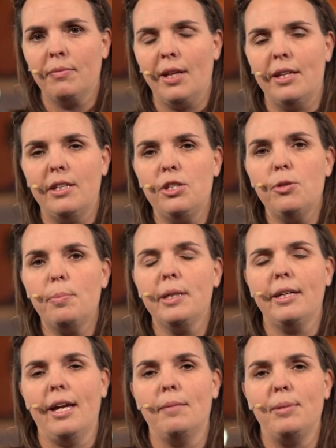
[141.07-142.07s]
And then you
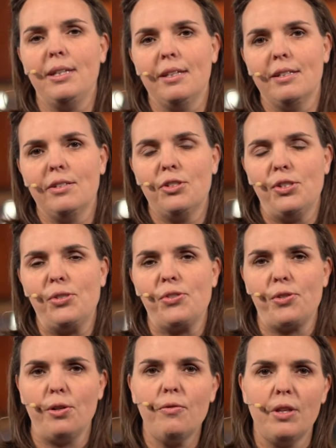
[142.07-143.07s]
can begin to
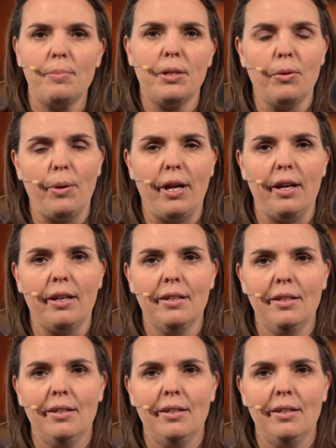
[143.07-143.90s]
serve them in a way